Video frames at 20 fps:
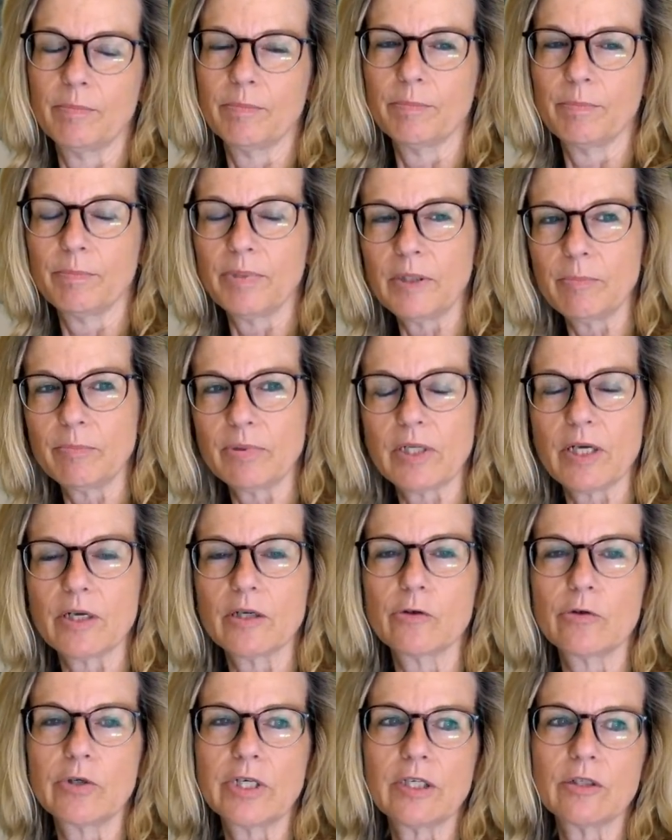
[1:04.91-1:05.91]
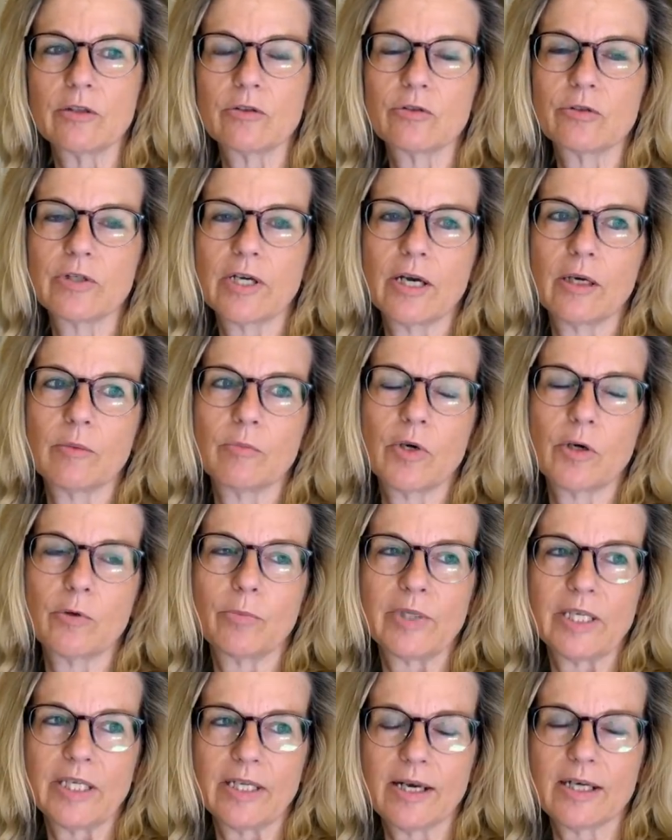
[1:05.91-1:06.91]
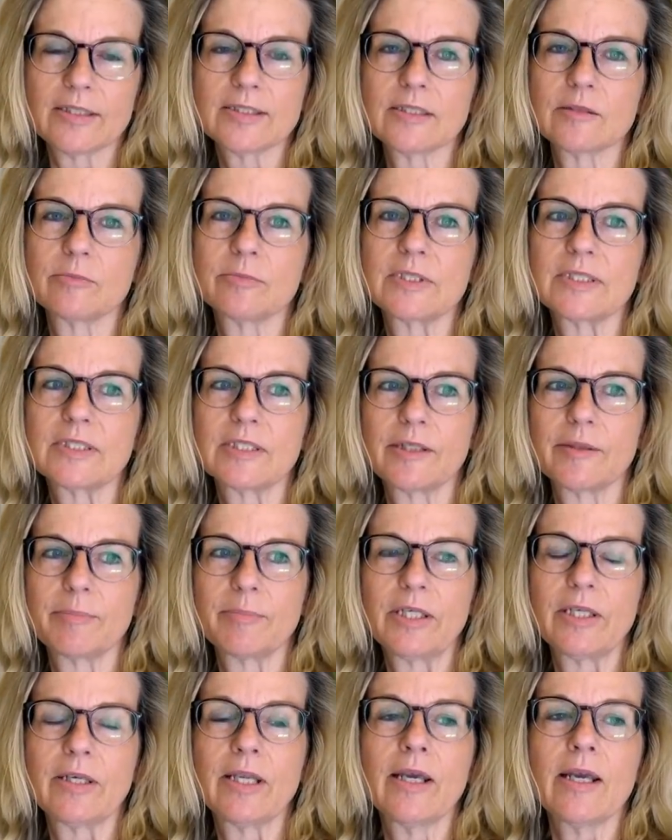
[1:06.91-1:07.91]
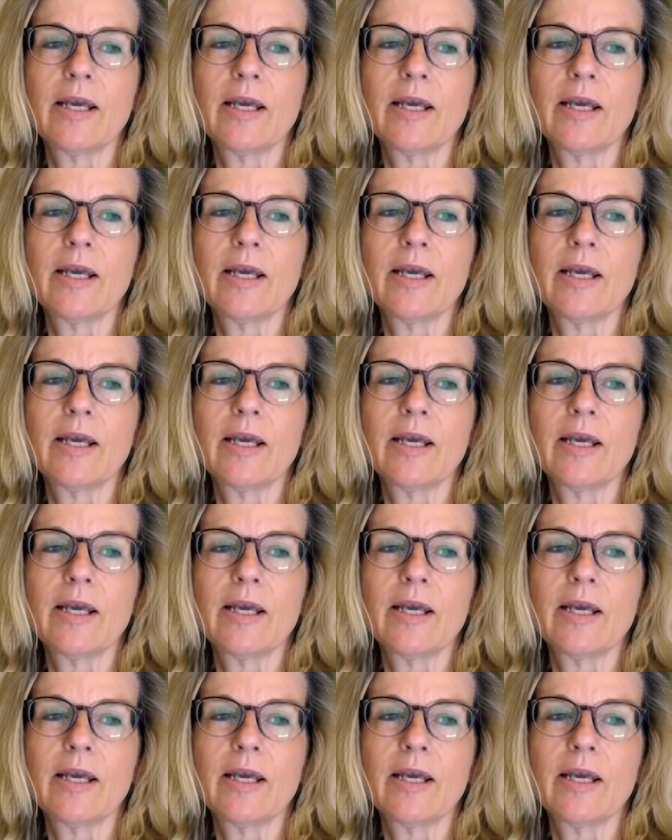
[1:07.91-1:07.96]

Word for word: people are going to come, how many customers, I mean,